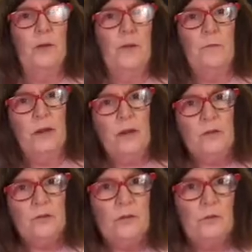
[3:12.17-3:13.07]
forgot my
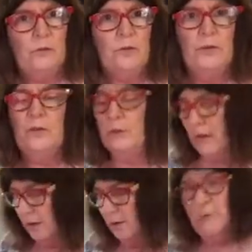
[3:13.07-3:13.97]
eggs are in the
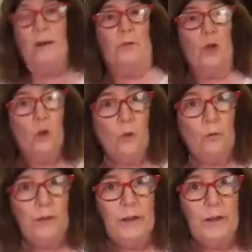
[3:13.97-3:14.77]
refrigerator. I'm going to have to go over